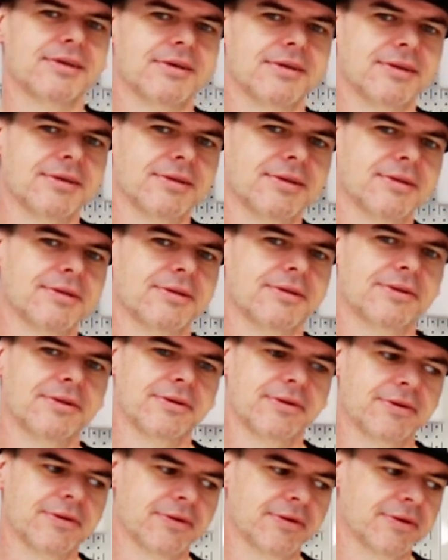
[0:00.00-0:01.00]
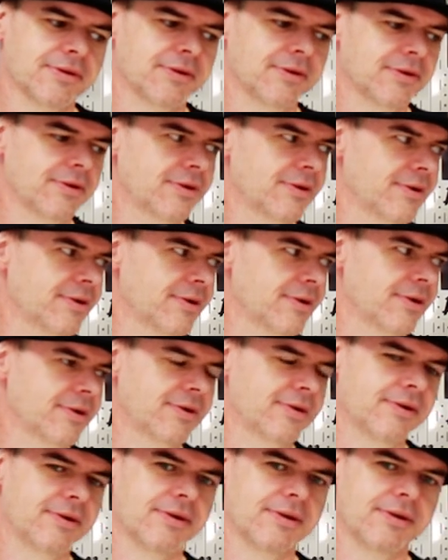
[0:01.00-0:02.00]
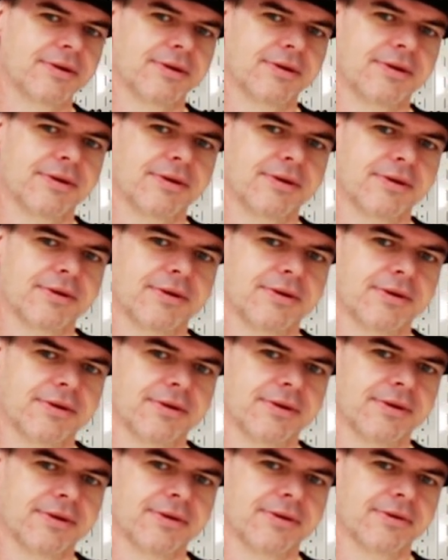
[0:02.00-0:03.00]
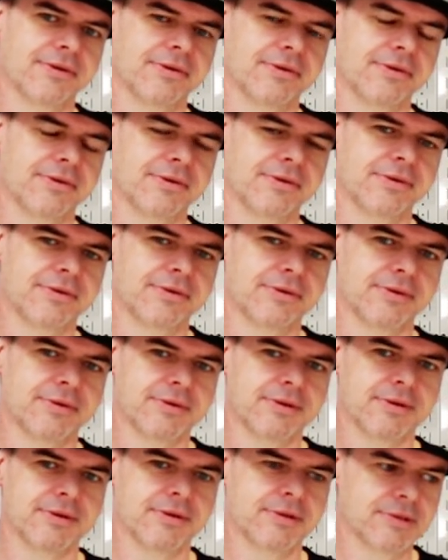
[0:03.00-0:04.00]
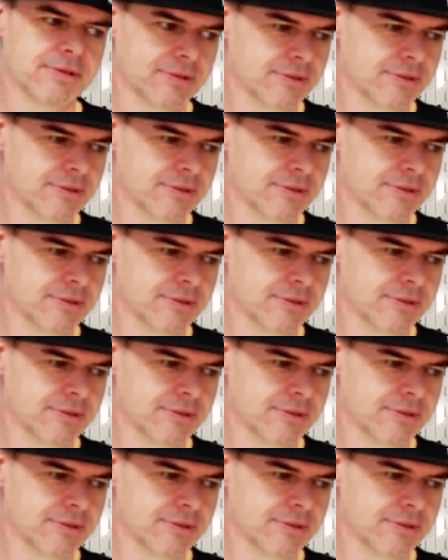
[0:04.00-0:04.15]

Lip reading: [no speech]